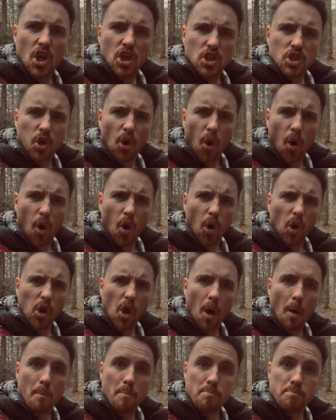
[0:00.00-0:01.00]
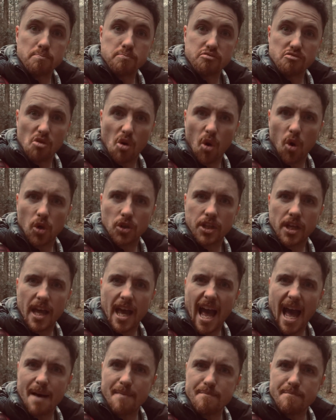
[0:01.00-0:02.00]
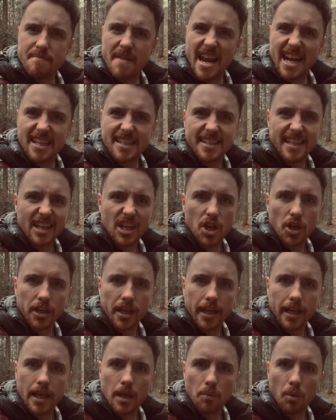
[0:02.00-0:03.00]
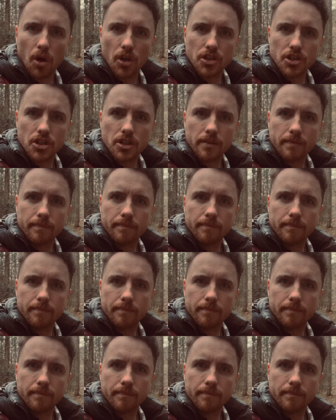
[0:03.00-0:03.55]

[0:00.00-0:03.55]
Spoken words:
Tall, broad and menacing looking he was.